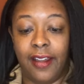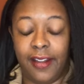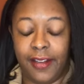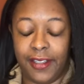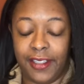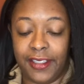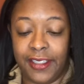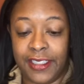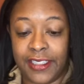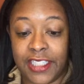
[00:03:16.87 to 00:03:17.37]

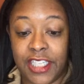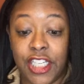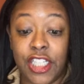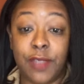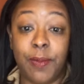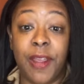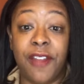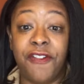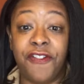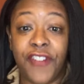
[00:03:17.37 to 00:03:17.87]

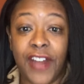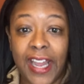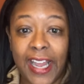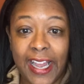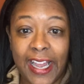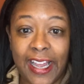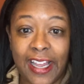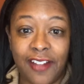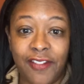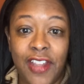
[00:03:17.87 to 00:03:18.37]

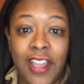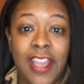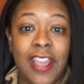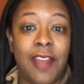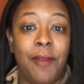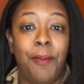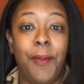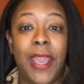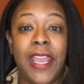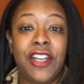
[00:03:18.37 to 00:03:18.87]
5,
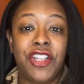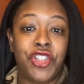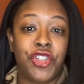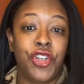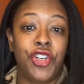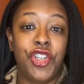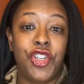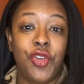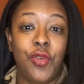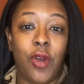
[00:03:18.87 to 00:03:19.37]
make
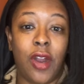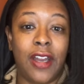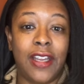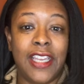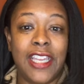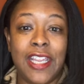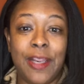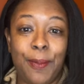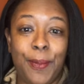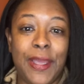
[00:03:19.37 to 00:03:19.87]
sure you are
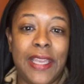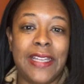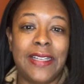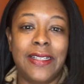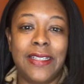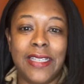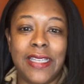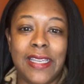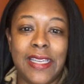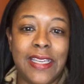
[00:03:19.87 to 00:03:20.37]
keeping
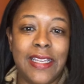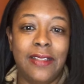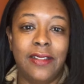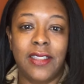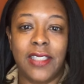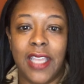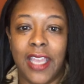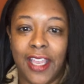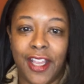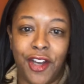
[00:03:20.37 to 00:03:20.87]

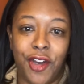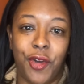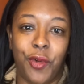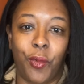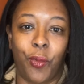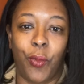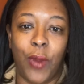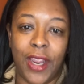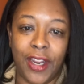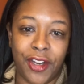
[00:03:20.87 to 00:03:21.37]
detailed
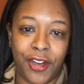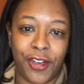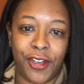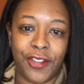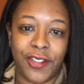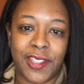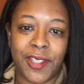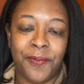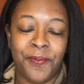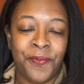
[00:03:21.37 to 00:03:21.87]

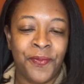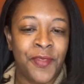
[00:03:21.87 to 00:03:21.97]
records.